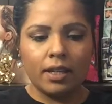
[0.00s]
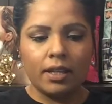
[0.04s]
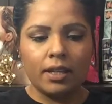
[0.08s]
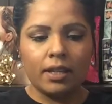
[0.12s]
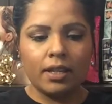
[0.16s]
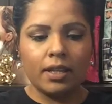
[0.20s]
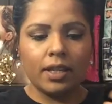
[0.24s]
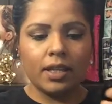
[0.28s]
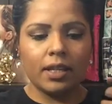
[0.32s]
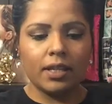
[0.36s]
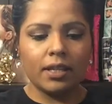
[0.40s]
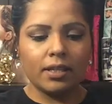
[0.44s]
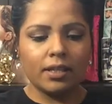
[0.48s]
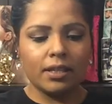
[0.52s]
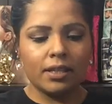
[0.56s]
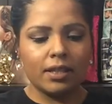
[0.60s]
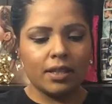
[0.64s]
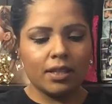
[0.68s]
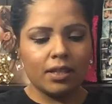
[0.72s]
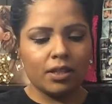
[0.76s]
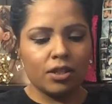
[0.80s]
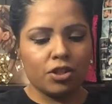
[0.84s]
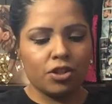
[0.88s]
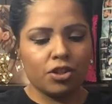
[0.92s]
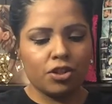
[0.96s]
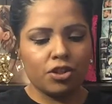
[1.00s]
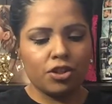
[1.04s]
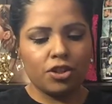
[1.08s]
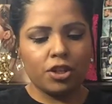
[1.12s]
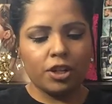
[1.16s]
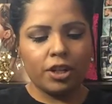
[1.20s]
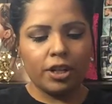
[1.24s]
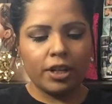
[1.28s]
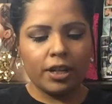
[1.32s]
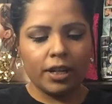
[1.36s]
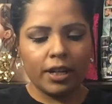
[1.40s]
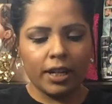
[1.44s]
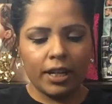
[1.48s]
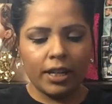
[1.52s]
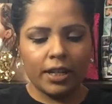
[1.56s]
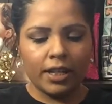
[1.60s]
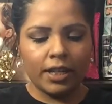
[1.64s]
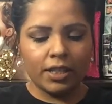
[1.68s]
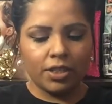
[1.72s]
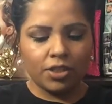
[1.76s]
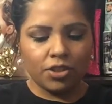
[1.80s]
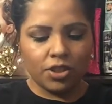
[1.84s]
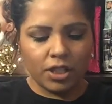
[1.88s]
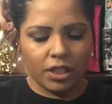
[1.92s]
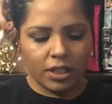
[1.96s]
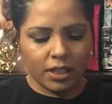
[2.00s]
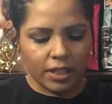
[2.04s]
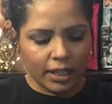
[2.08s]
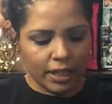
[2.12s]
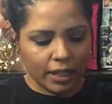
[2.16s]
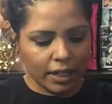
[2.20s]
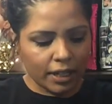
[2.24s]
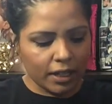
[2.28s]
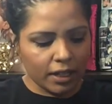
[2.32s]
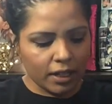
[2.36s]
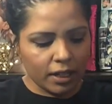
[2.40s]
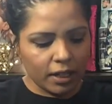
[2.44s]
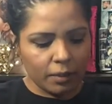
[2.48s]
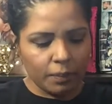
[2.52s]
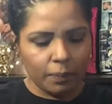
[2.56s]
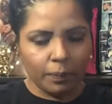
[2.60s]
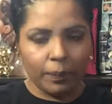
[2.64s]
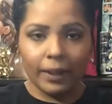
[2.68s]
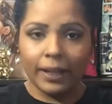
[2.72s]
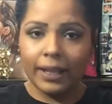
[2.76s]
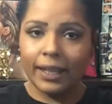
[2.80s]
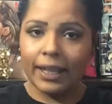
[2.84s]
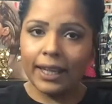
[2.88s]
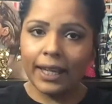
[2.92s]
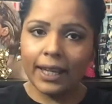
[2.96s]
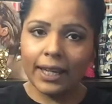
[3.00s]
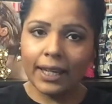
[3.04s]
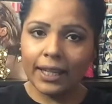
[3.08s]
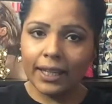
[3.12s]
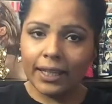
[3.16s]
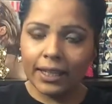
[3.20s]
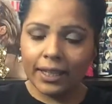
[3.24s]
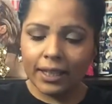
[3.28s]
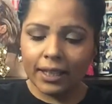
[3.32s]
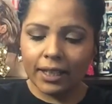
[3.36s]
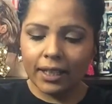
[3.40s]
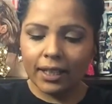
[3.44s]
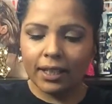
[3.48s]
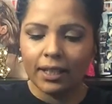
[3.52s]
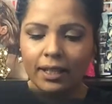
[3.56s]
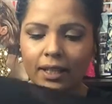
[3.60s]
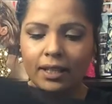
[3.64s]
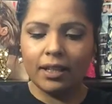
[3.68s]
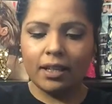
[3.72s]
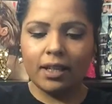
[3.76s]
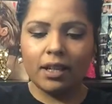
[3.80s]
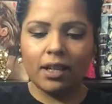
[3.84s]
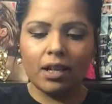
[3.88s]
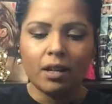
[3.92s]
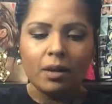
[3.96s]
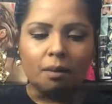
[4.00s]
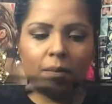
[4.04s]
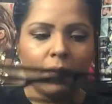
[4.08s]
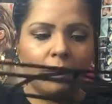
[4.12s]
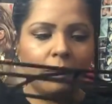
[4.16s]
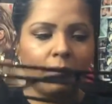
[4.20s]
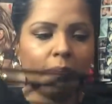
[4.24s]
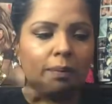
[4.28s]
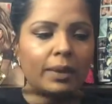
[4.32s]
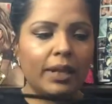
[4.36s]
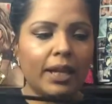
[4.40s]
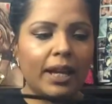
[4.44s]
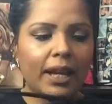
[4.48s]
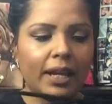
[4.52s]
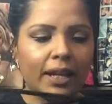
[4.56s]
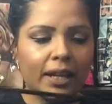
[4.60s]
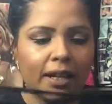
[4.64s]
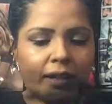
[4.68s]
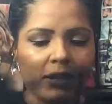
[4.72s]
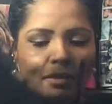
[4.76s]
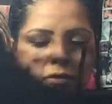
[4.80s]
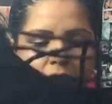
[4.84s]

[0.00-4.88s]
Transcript: this shirt, and it's just like a plain black